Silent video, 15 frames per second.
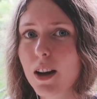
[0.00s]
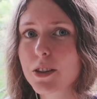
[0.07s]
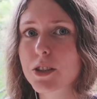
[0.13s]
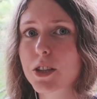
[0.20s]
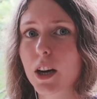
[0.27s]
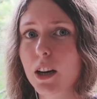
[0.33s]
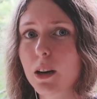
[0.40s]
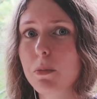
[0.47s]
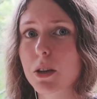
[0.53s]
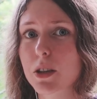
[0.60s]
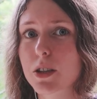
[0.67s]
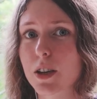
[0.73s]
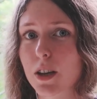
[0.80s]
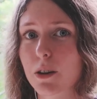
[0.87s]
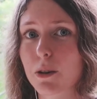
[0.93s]
it's gonna be
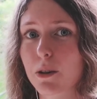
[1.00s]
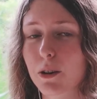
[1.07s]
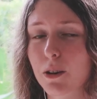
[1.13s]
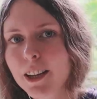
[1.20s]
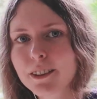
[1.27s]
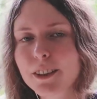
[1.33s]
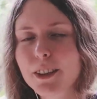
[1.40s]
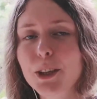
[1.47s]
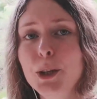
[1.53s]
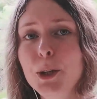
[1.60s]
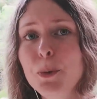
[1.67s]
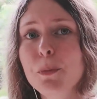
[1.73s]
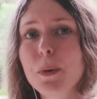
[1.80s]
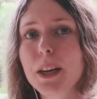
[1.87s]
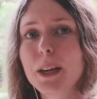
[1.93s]
so. And
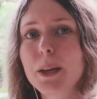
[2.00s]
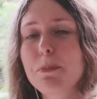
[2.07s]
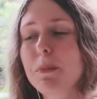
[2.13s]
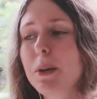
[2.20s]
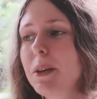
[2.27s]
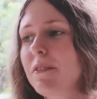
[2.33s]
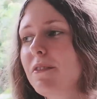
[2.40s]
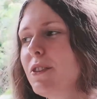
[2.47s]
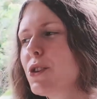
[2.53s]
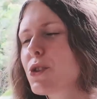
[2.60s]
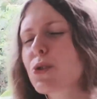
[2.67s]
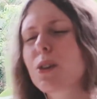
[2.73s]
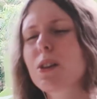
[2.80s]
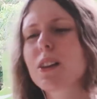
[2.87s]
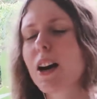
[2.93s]
you may be
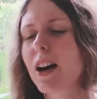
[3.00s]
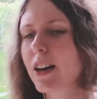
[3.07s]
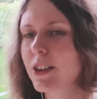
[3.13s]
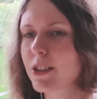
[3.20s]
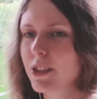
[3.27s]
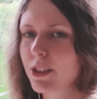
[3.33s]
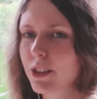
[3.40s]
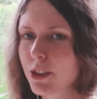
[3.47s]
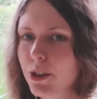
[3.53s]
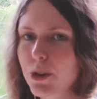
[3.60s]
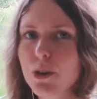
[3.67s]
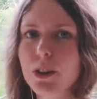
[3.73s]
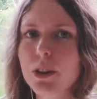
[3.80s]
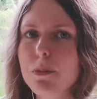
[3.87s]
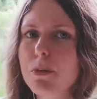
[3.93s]
visualizing
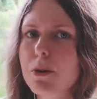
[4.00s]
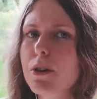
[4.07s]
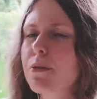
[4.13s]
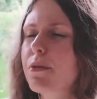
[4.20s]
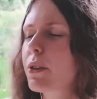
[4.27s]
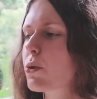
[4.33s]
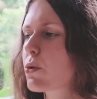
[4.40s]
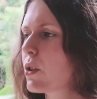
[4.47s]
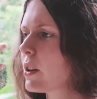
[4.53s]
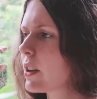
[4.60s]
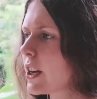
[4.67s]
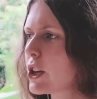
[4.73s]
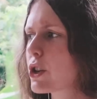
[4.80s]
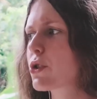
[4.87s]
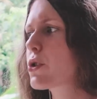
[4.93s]
you in a perfect
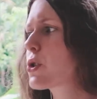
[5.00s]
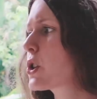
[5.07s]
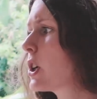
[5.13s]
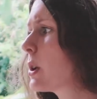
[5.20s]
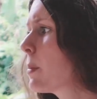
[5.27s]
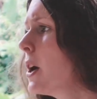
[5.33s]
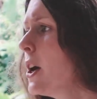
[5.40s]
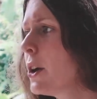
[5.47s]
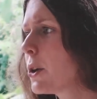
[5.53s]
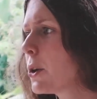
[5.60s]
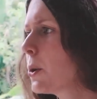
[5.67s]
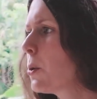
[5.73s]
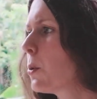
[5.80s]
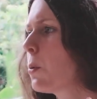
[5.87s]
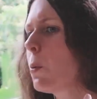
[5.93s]
relationship,
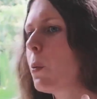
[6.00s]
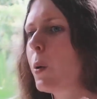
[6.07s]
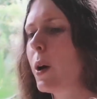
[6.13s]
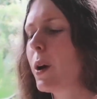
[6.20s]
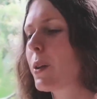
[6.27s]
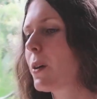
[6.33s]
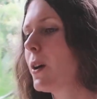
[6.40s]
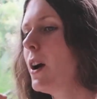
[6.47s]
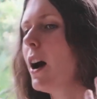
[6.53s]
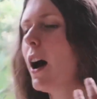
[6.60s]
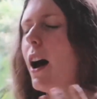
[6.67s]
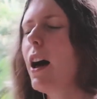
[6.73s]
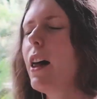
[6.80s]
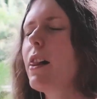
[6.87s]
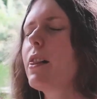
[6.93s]
you with
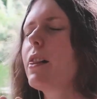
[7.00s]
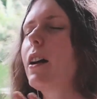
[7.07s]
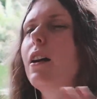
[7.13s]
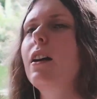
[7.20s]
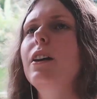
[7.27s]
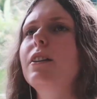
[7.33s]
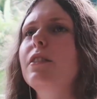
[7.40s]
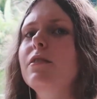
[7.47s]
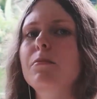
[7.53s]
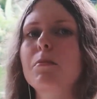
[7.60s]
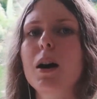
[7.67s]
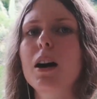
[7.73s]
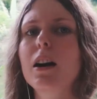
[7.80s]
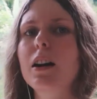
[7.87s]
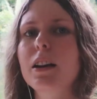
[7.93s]
a lot of
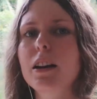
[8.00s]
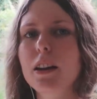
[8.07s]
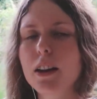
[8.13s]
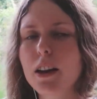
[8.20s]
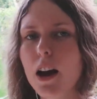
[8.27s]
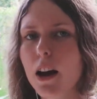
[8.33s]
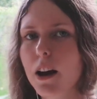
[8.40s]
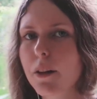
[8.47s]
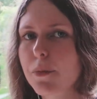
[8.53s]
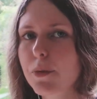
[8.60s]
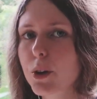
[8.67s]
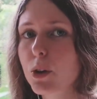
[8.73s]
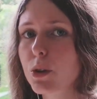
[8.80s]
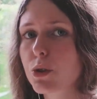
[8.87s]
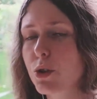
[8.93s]
money
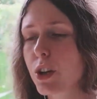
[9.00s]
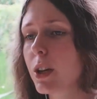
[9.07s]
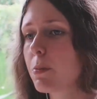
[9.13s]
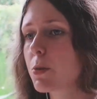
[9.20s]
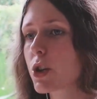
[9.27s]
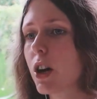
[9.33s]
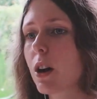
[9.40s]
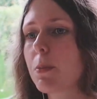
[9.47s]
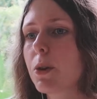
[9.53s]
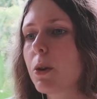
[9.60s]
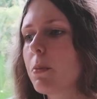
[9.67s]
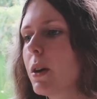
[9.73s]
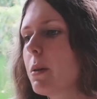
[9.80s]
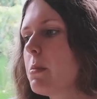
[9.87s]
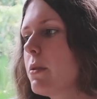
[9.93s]
and your dream job.
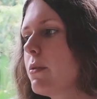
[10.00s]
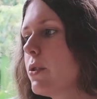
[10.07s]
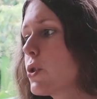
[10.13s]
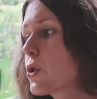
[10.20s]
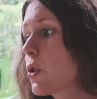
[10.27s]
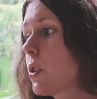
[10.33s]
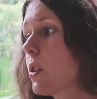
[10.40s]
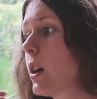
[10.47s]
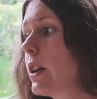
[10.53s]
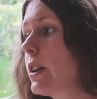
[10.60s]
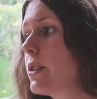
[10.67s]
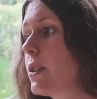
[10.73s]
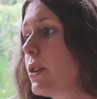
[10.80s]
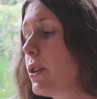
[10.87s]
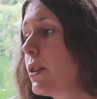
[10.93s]
You may be
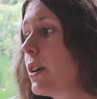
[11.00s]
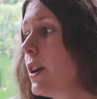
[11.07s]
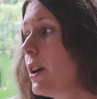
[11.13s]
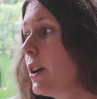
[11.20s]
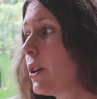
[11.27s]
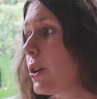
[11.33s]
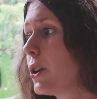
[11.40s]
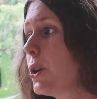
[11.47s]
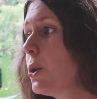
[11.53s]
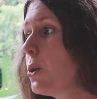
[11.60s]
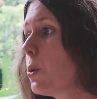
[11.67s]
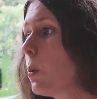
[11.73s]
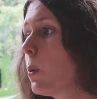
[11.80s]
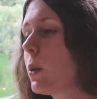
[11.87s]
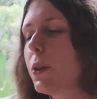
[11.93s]
visualizing
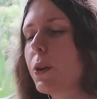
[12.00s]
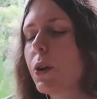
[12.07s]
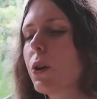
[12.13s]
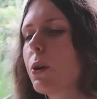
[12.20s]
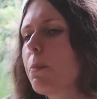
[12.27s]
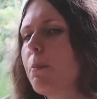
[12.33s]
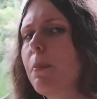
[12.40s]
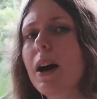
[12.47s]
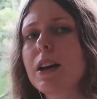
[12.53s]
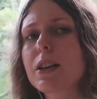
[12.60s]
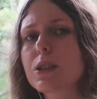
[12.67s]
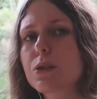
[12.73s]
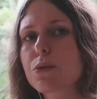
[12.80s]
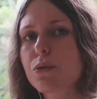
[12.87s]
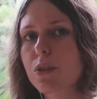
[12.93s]
you with your
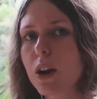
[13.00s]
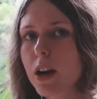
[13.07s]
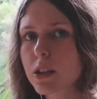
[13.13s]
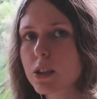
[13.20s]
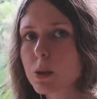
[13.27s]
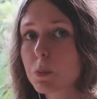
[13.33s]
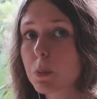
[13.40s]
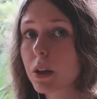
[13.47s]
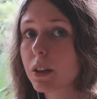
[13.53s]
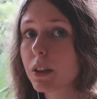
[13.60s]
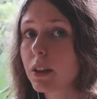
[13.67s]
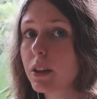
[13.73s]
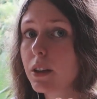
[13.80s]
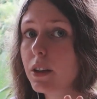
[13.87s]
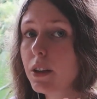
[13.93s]
best friends, but
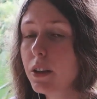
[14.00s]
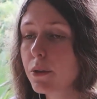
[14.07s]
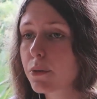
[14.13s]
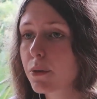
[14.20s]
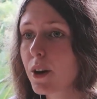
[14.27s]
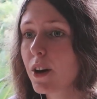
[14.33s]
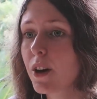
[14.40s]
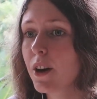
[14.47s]
if